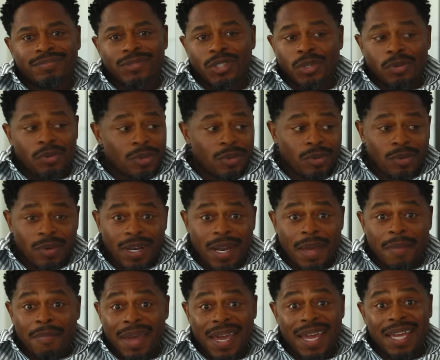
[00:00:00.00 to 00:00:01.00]
You the one
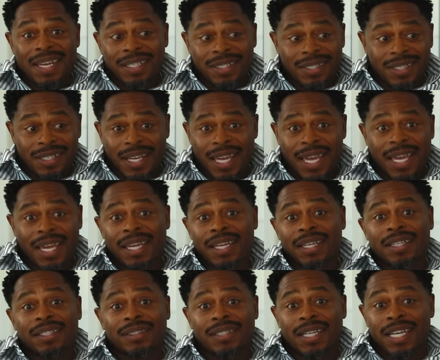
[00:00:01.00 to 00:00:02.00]
that made it to the
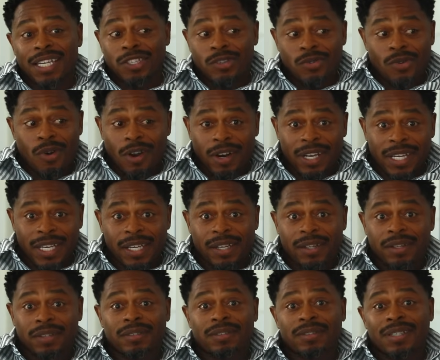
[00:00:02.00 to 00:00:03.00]
egg, and you are
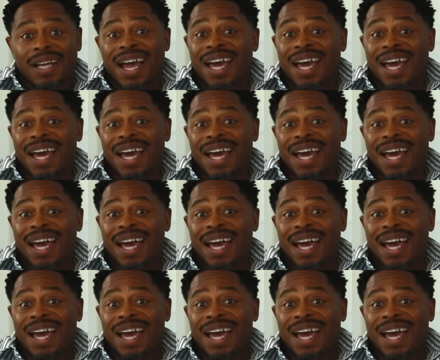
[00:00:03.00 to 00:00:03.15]
here.